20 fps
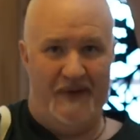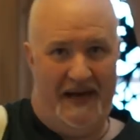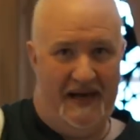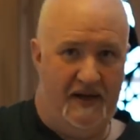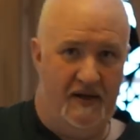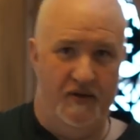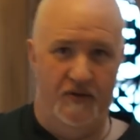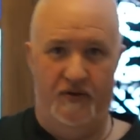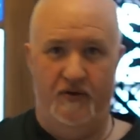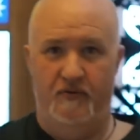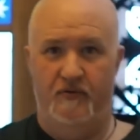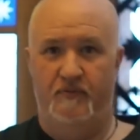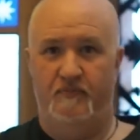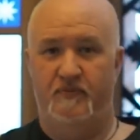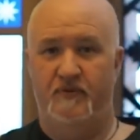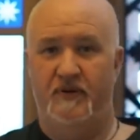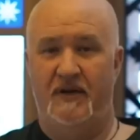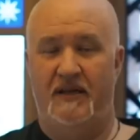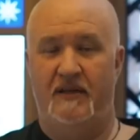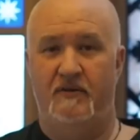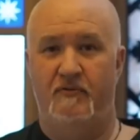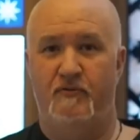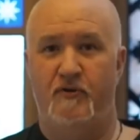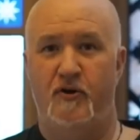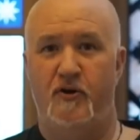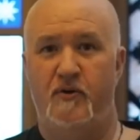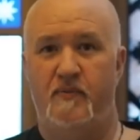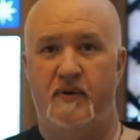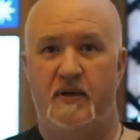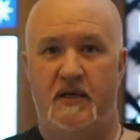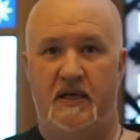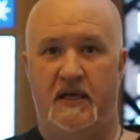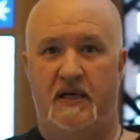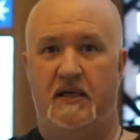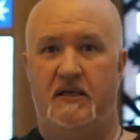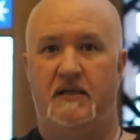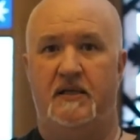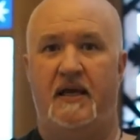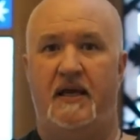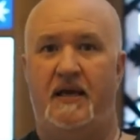back in the room and you
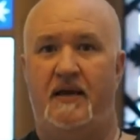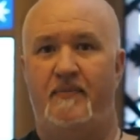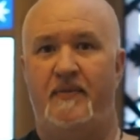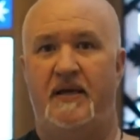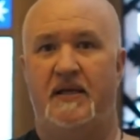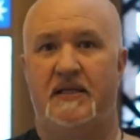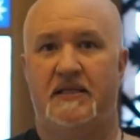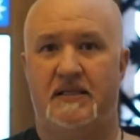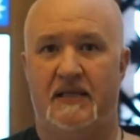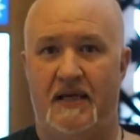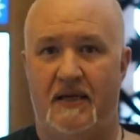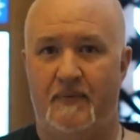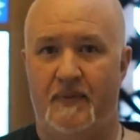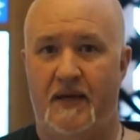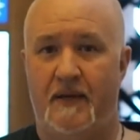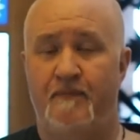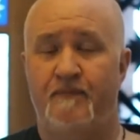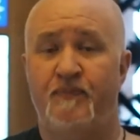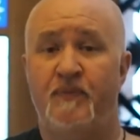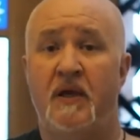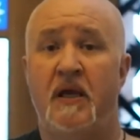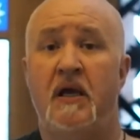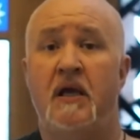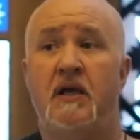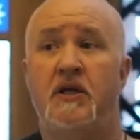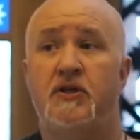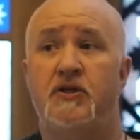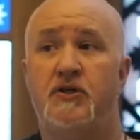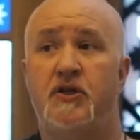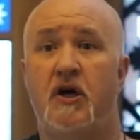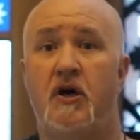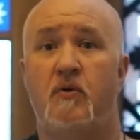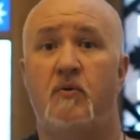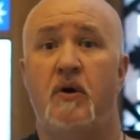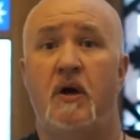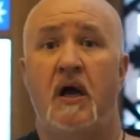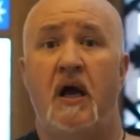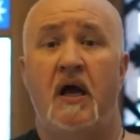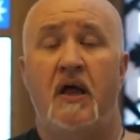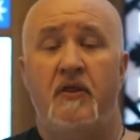can hear me and see me.
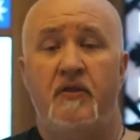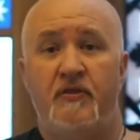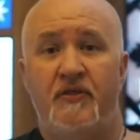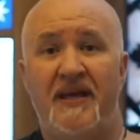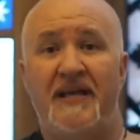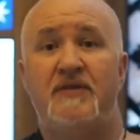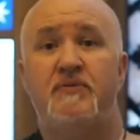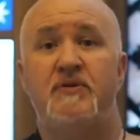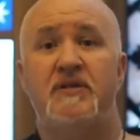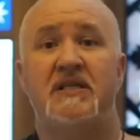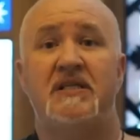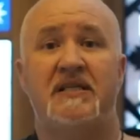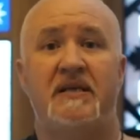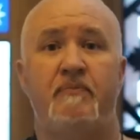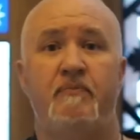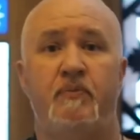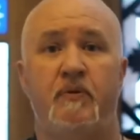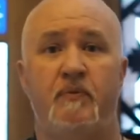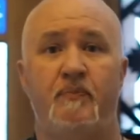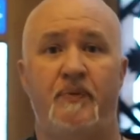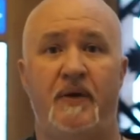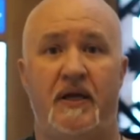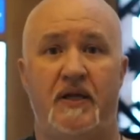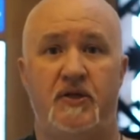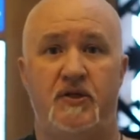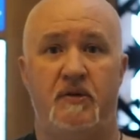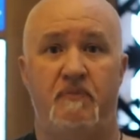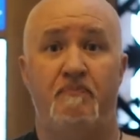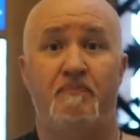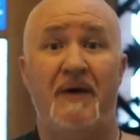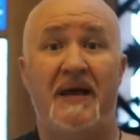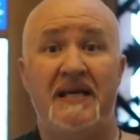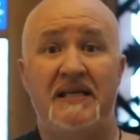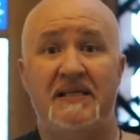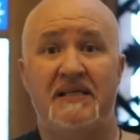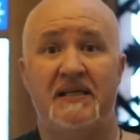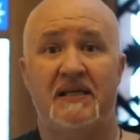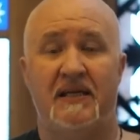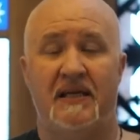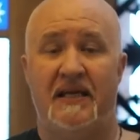So, this was a simple picture.
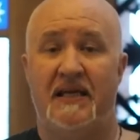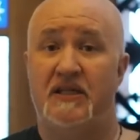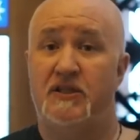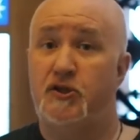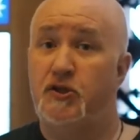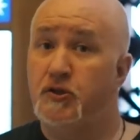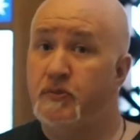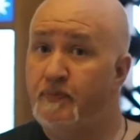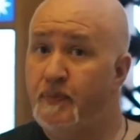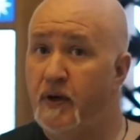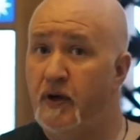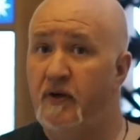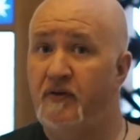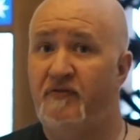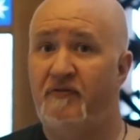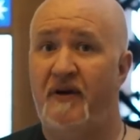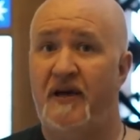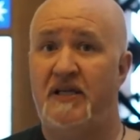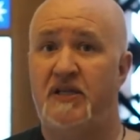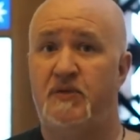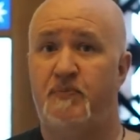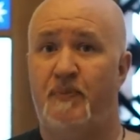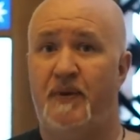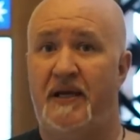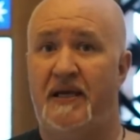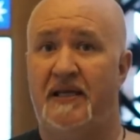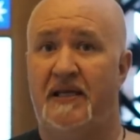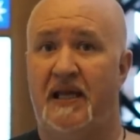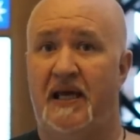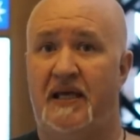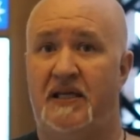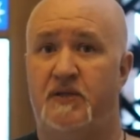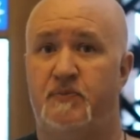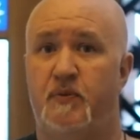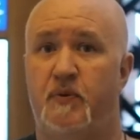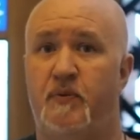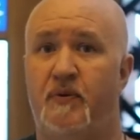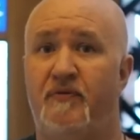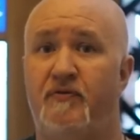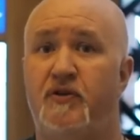Basically it's just birthday speed lights,
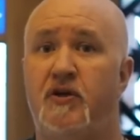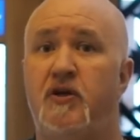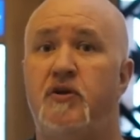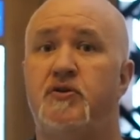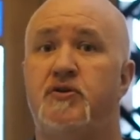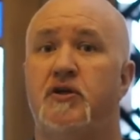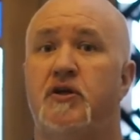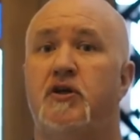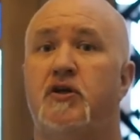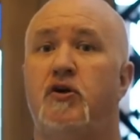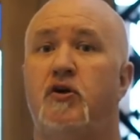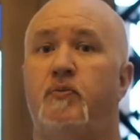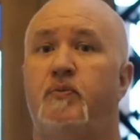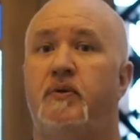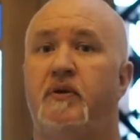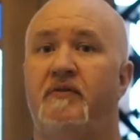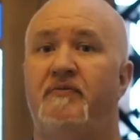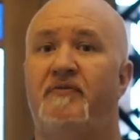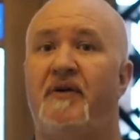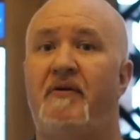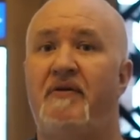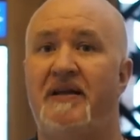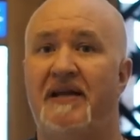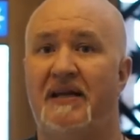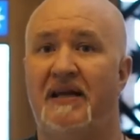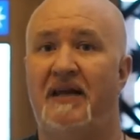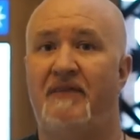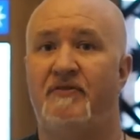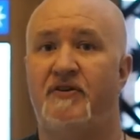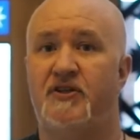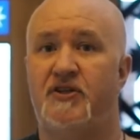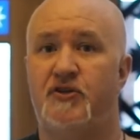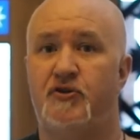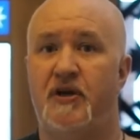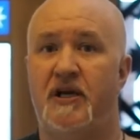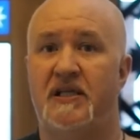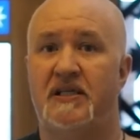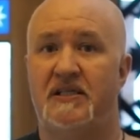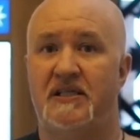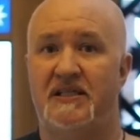but we've used a couple of very clever
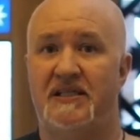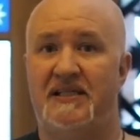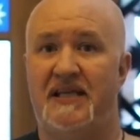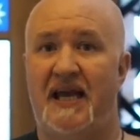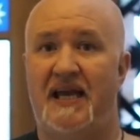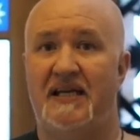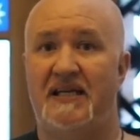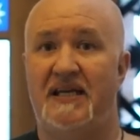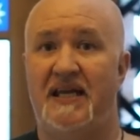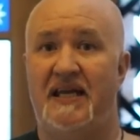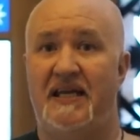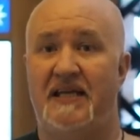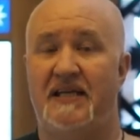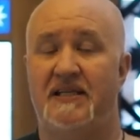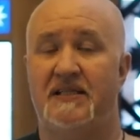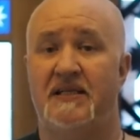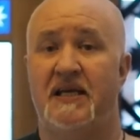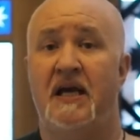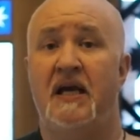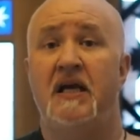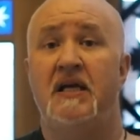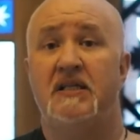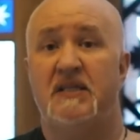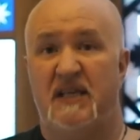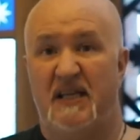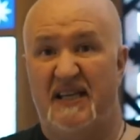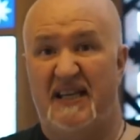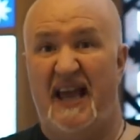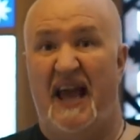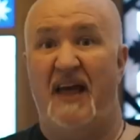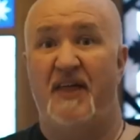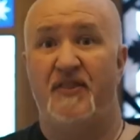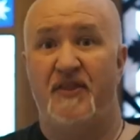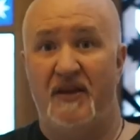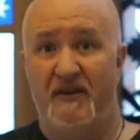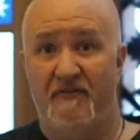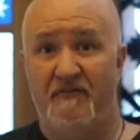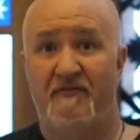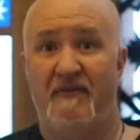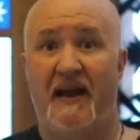tricks and techniques to get
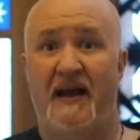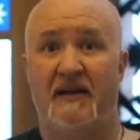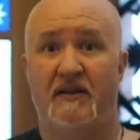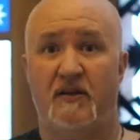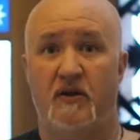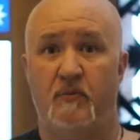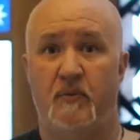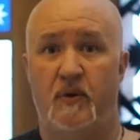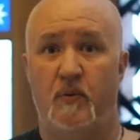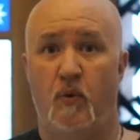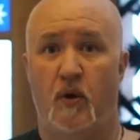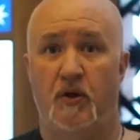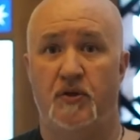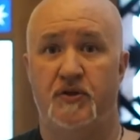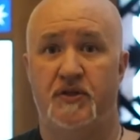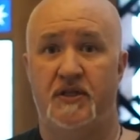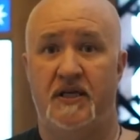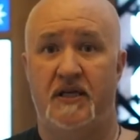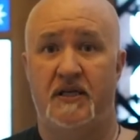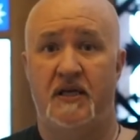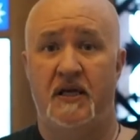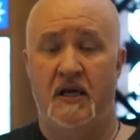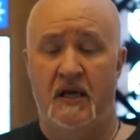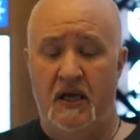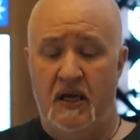the effect that we wanted.